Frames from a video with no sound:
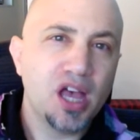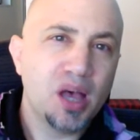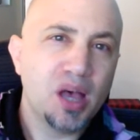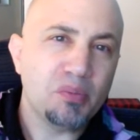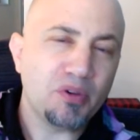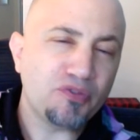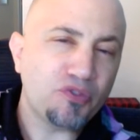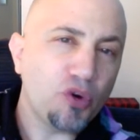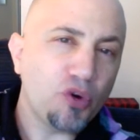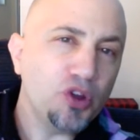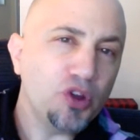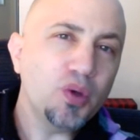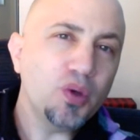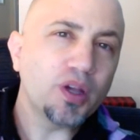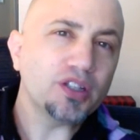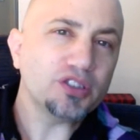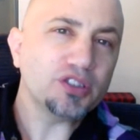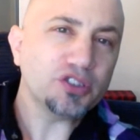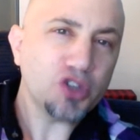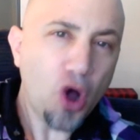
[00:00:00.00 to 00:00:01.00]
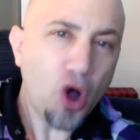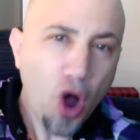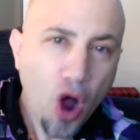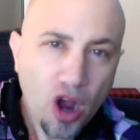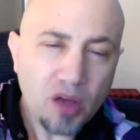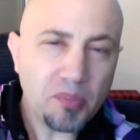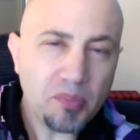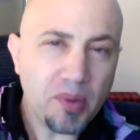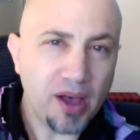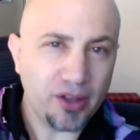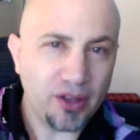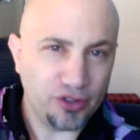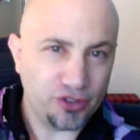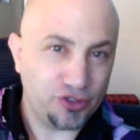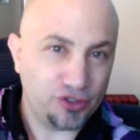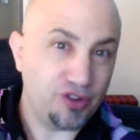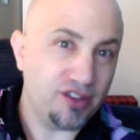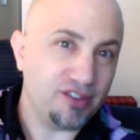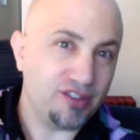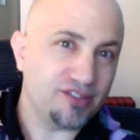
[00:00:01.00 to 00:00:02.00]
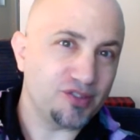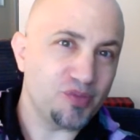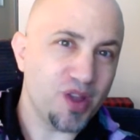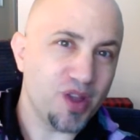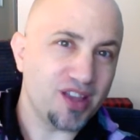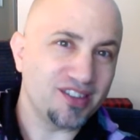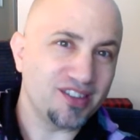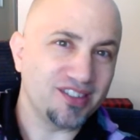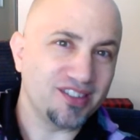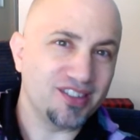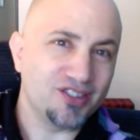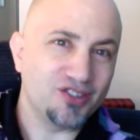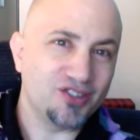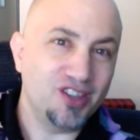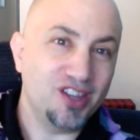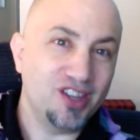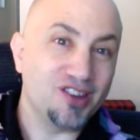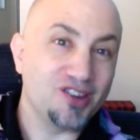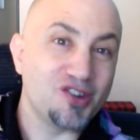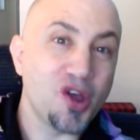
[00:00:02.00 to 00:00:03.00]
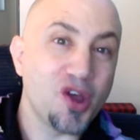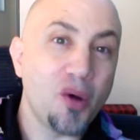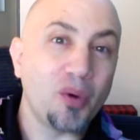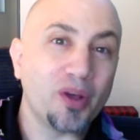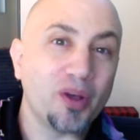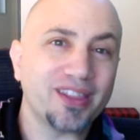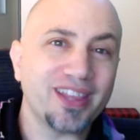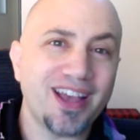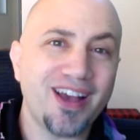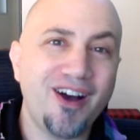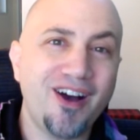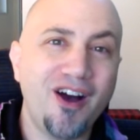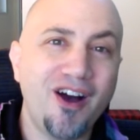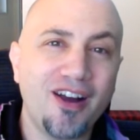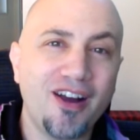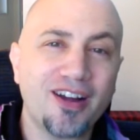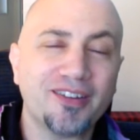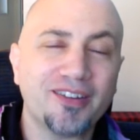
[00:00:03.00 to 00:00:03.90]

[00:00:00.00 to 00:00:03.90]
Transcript: before you can talk about your strengths and weaknesses, you need to know what they are.